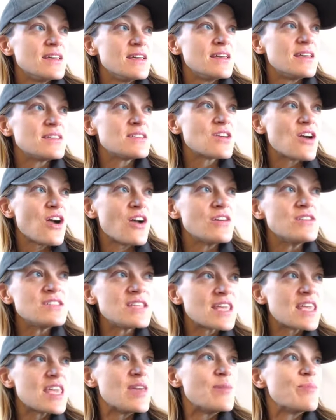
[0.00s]
it's hard
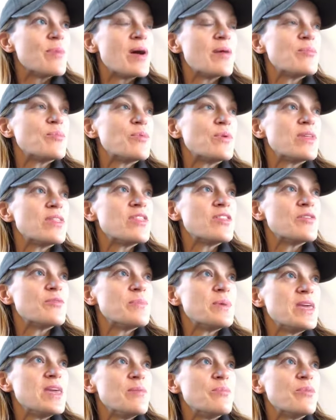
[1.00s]
to keep up with the
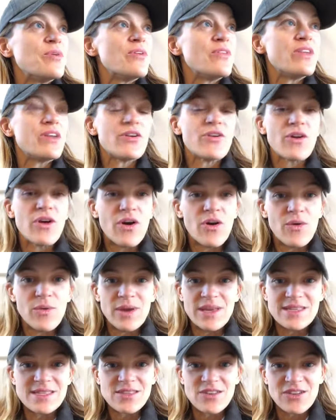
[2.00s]
people that are
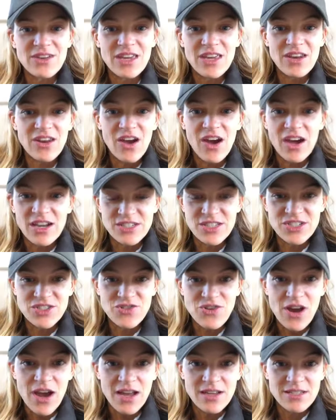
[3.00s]
always looking hot to
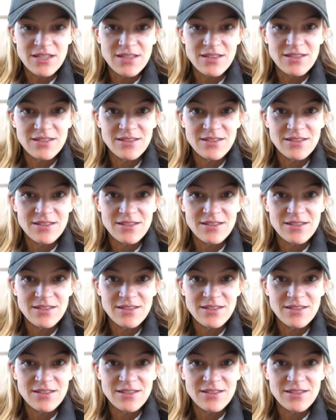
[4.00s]
trot.